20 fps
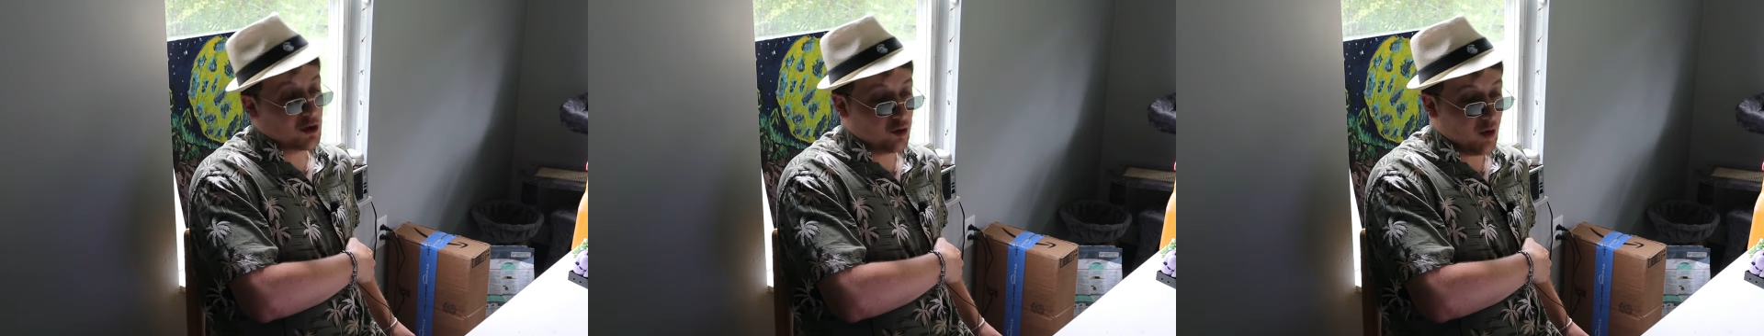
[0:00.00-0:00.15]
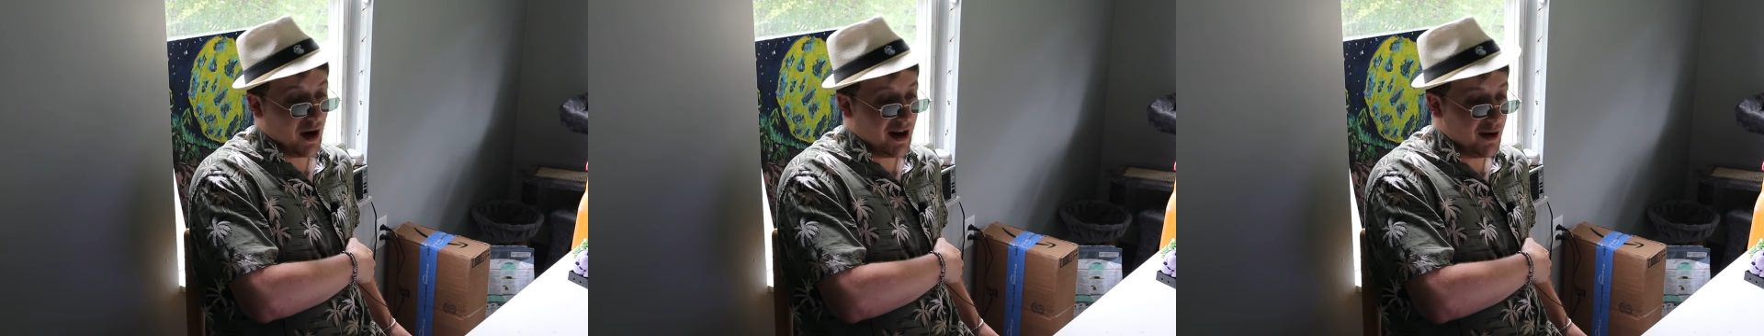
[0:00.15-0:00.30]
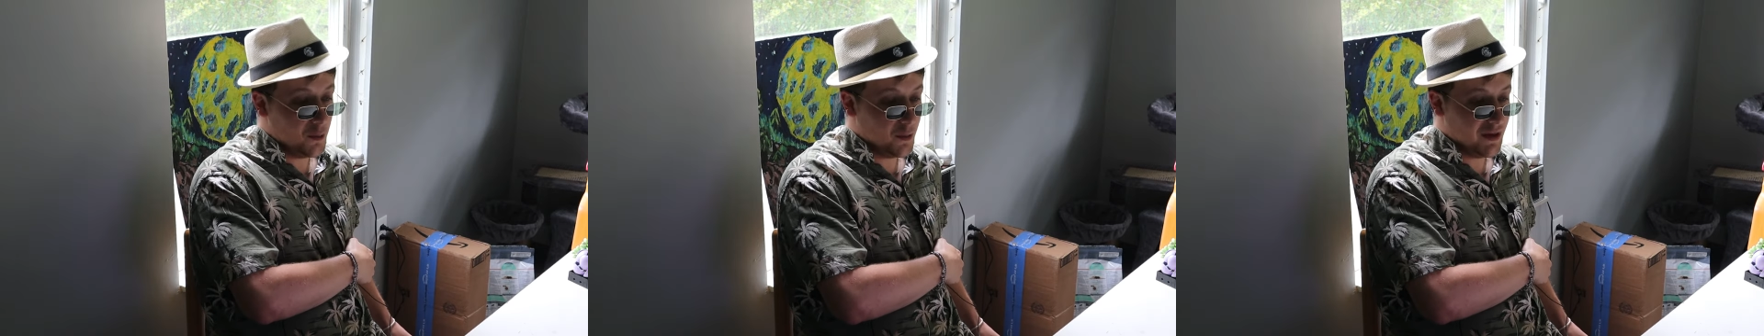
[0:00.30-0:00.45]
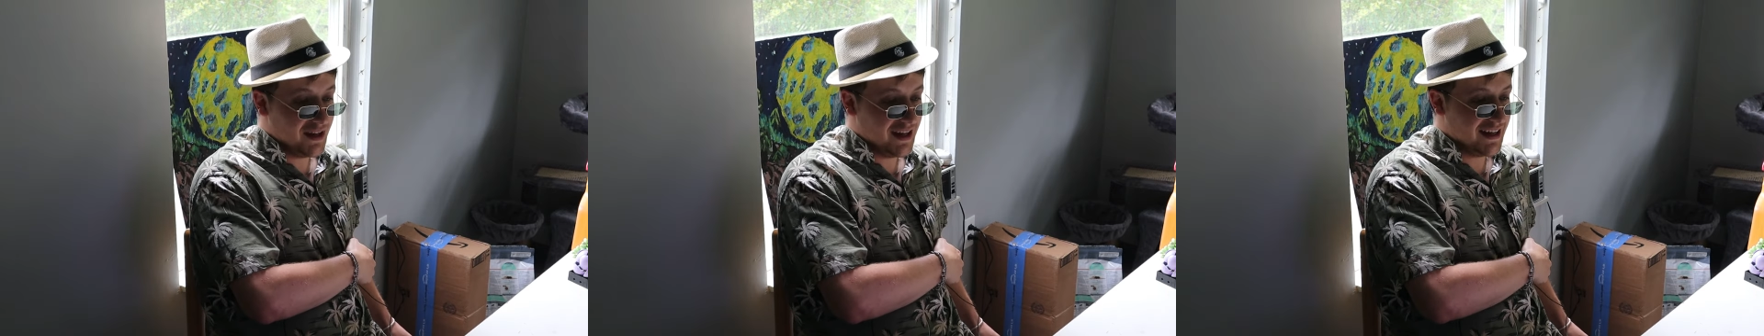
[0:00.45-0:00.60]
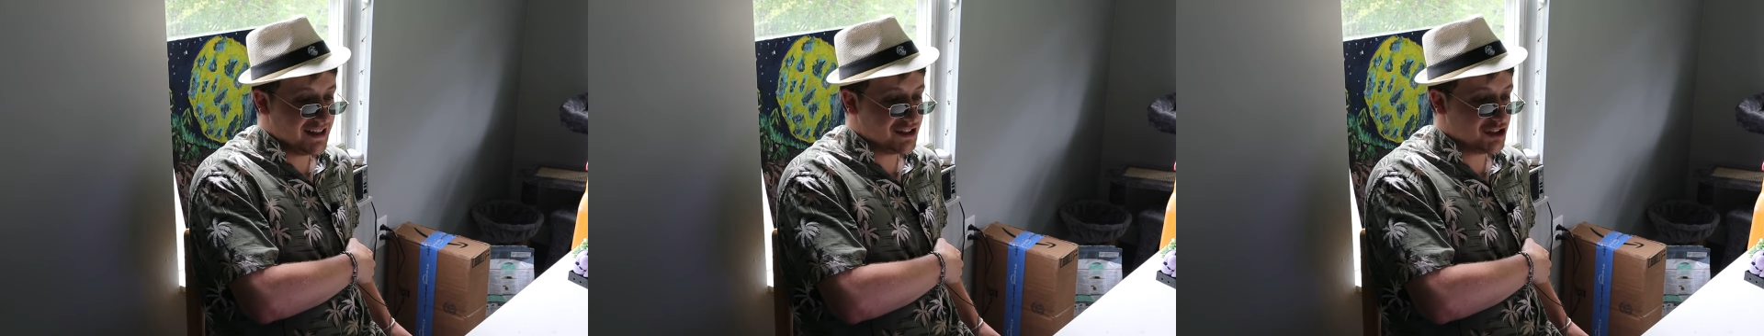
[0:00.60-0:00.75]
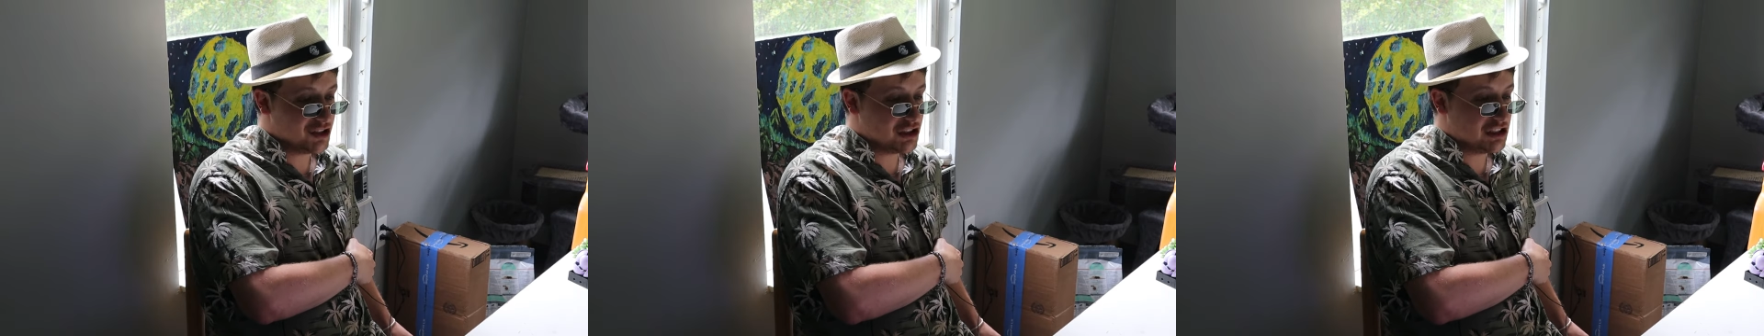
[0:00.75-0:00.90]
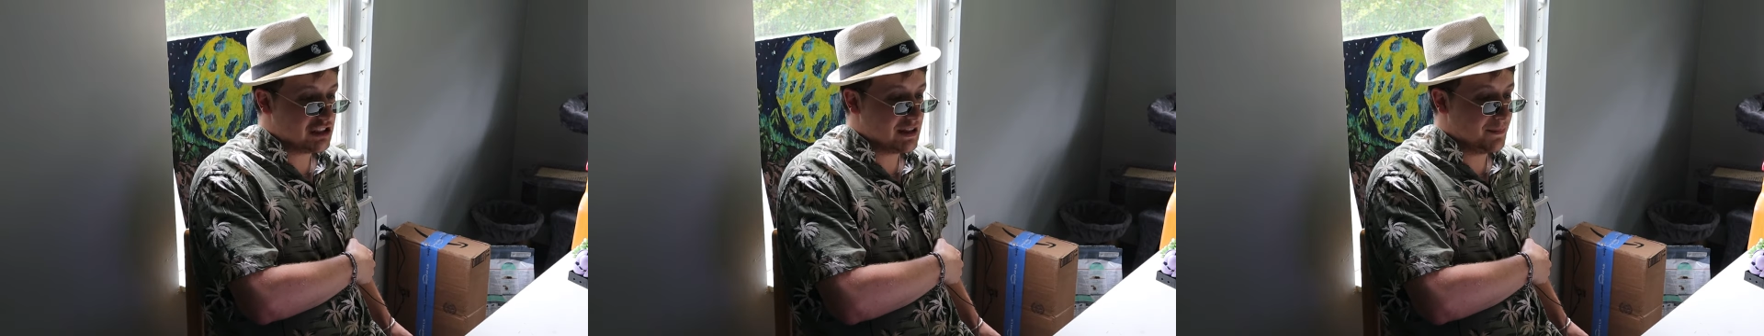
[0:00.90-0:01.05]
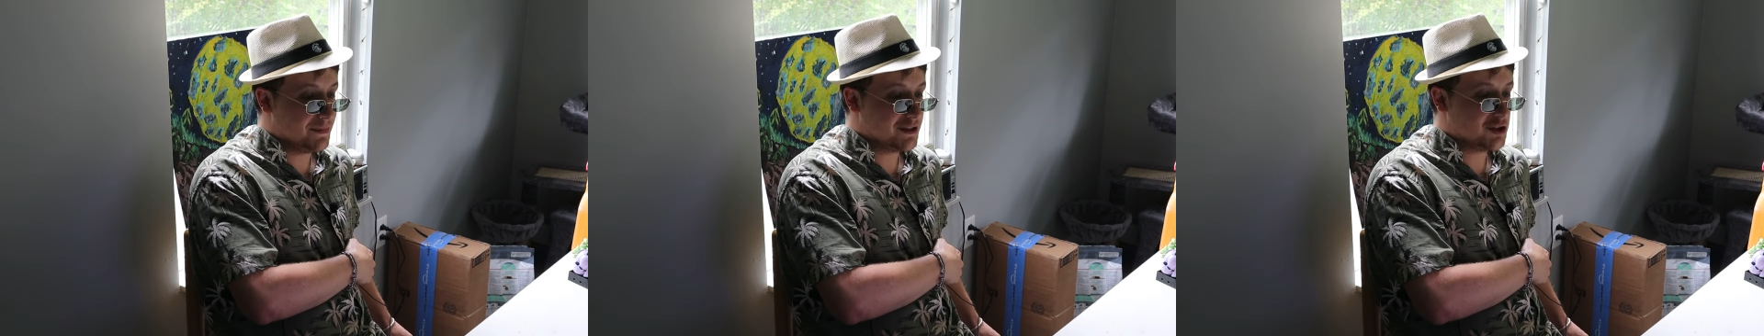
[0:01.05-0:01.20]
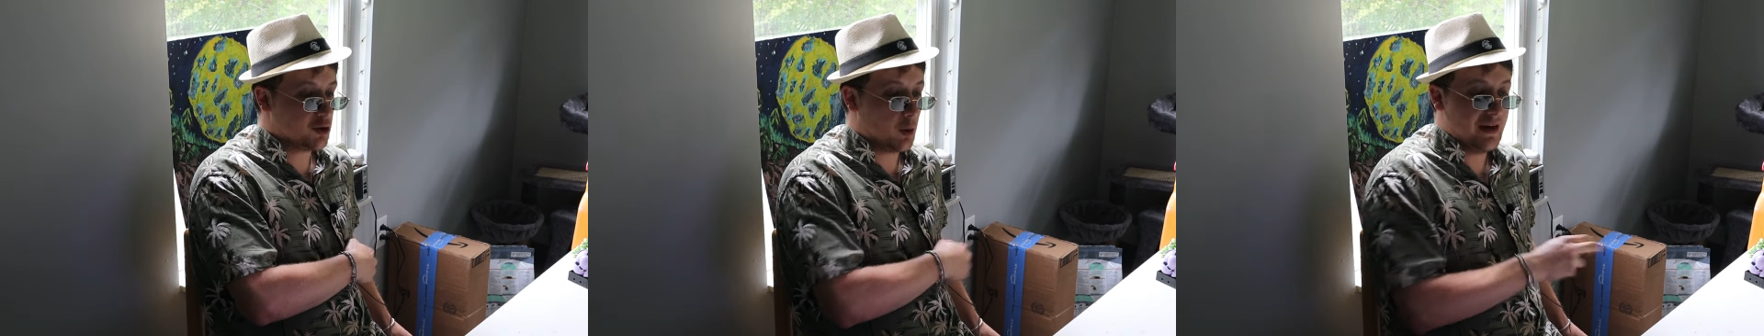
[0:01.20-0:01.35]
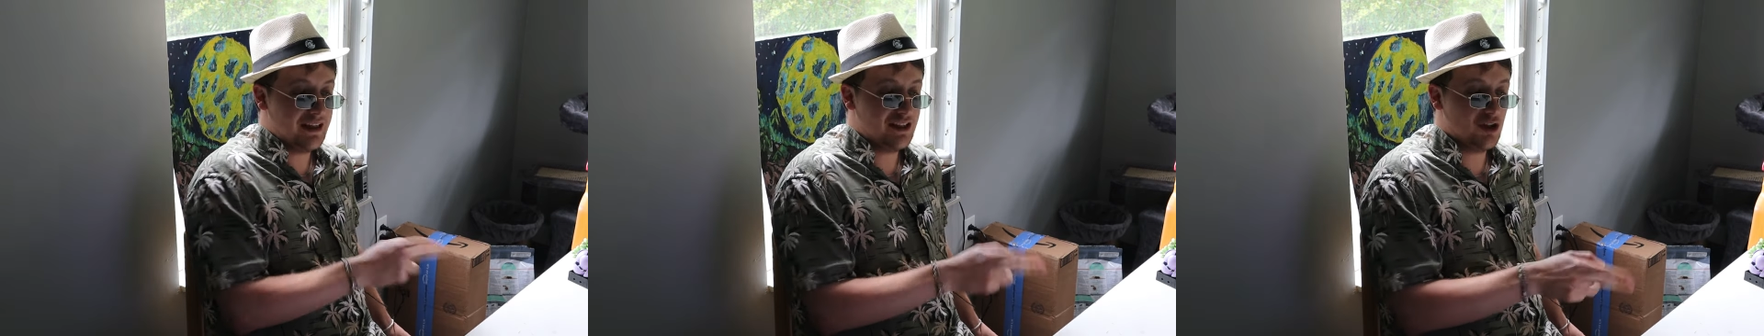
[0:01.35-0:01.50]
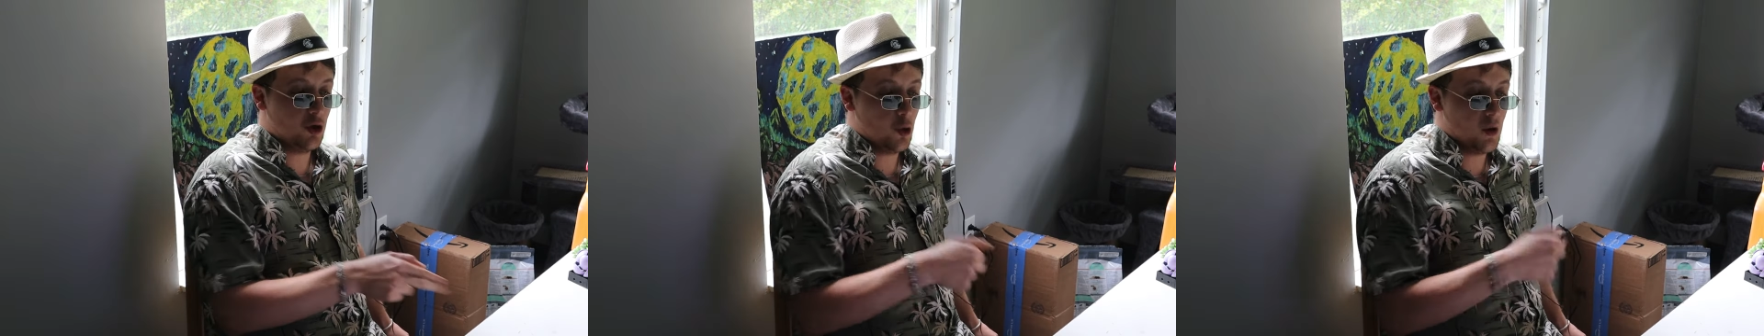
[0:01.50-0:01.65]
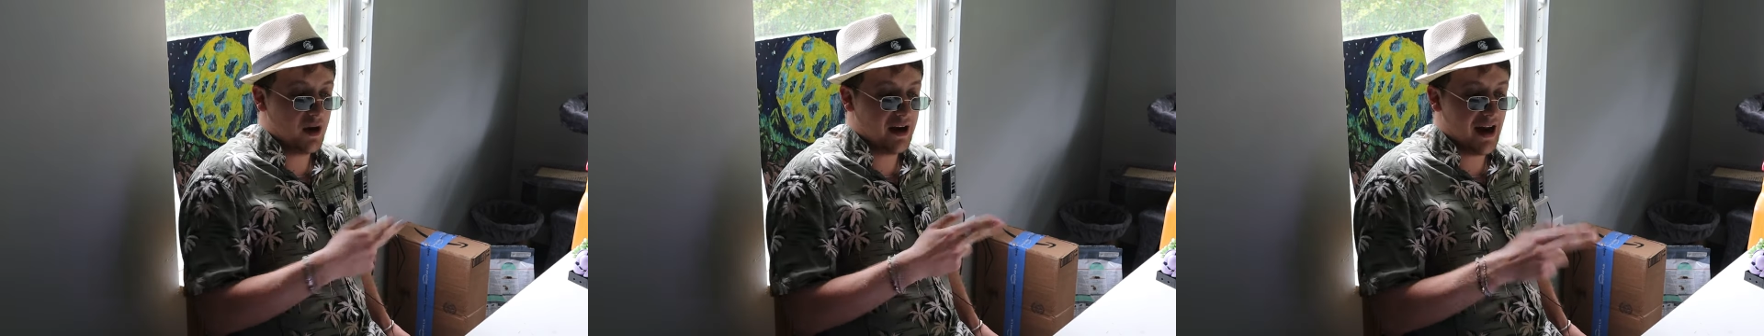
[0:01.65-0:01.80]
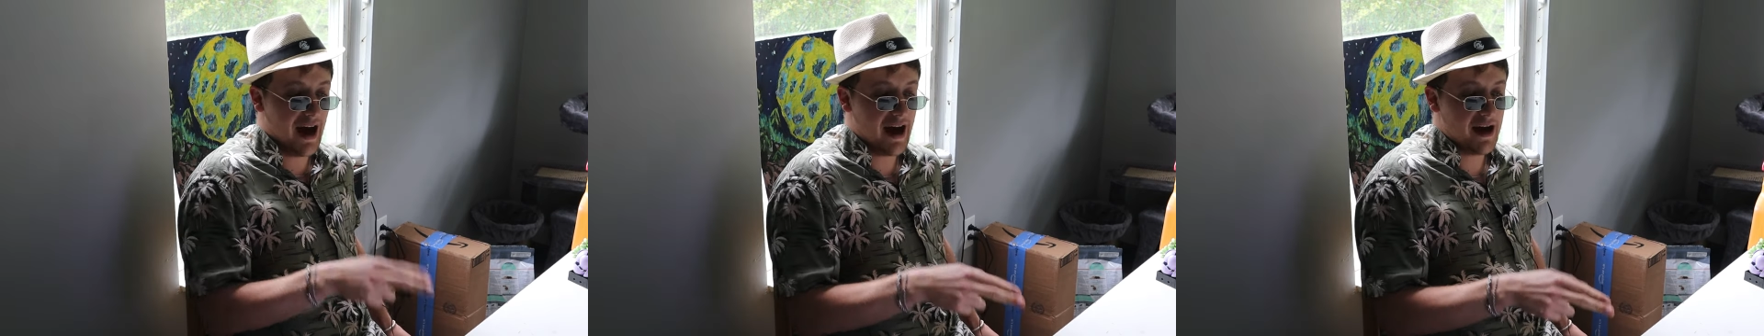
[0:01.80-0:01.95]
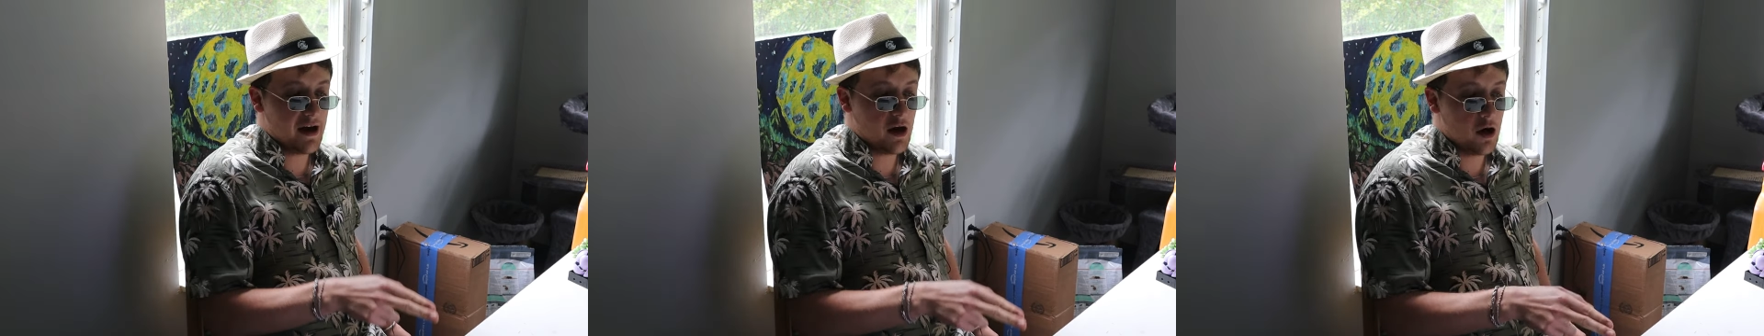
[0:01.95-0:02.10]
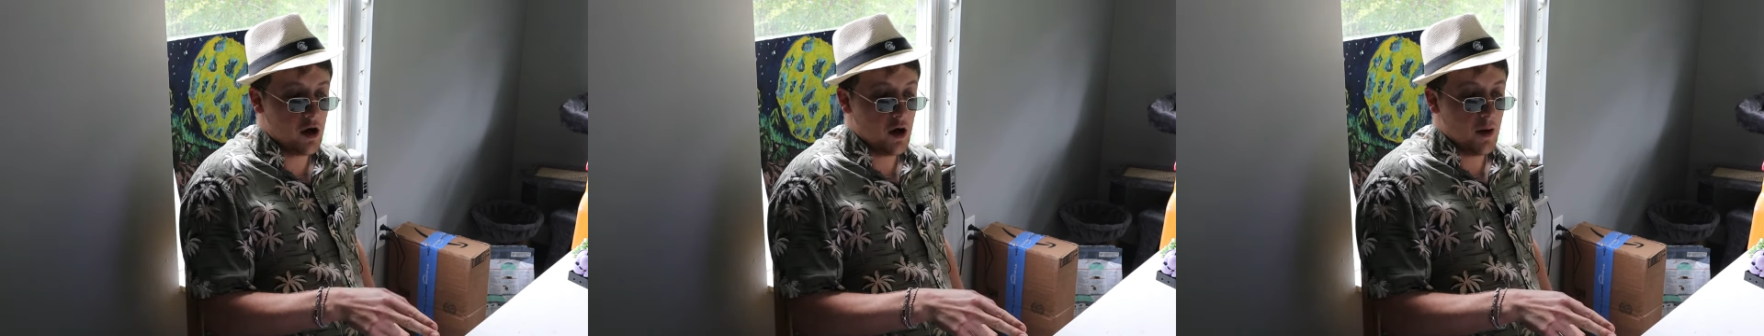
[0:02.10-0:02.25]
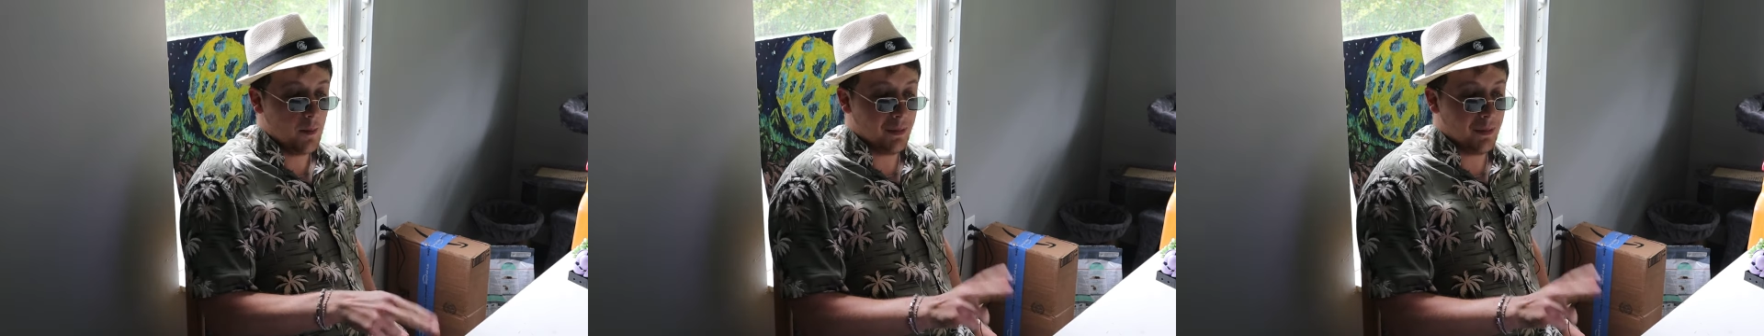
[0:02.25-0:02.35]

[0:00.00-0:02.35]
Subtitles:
of a great relationship between you and I.